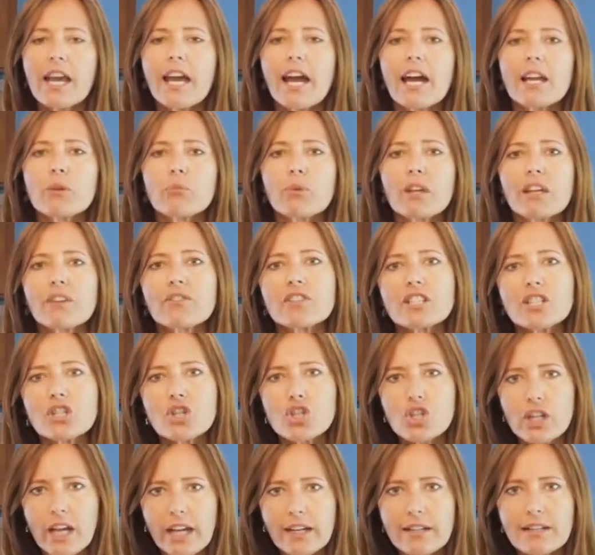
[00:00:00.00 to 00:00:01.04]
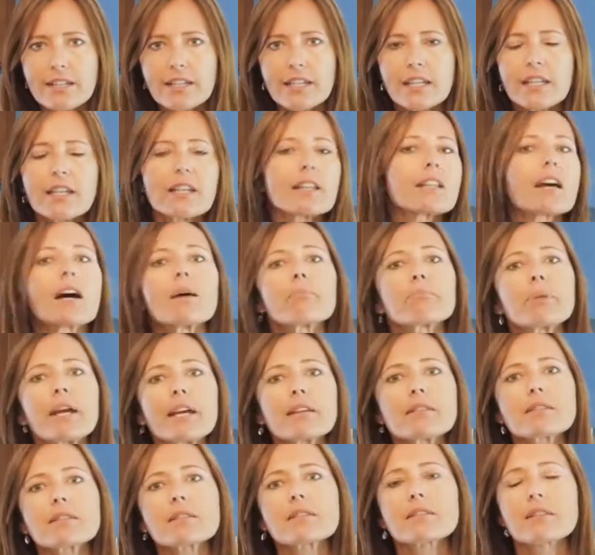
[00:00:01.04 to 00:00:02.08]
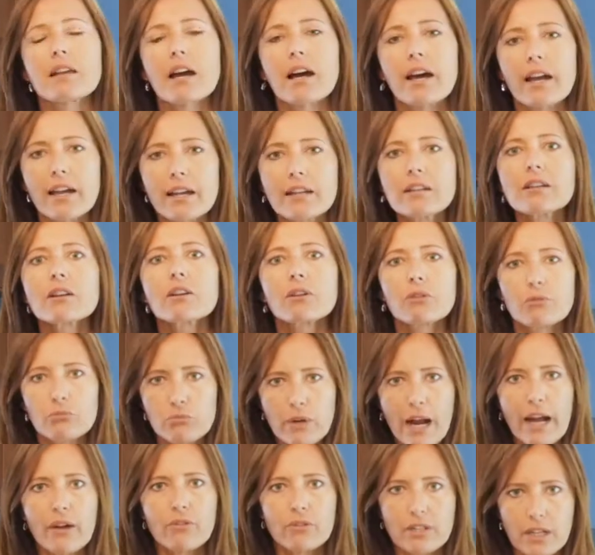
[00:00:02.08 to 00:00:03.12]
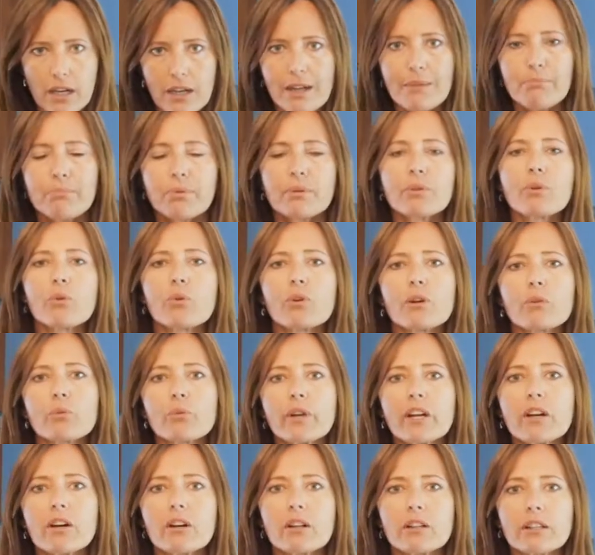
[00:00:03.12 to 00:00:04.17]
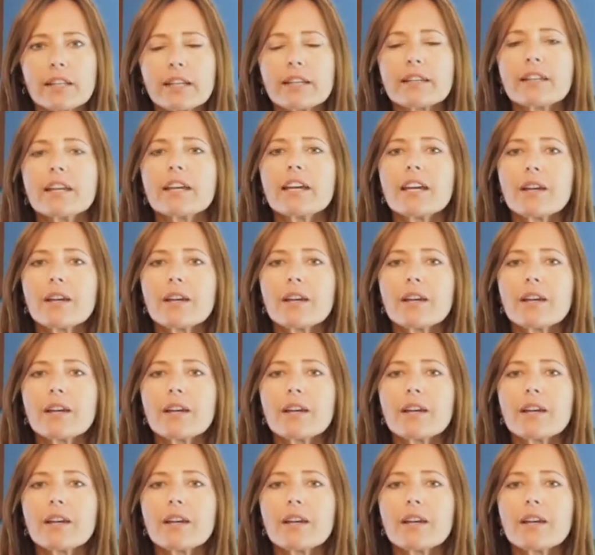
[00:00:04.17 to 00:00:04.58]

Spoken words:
and we have injected a pesticide, Roundup, or we call it,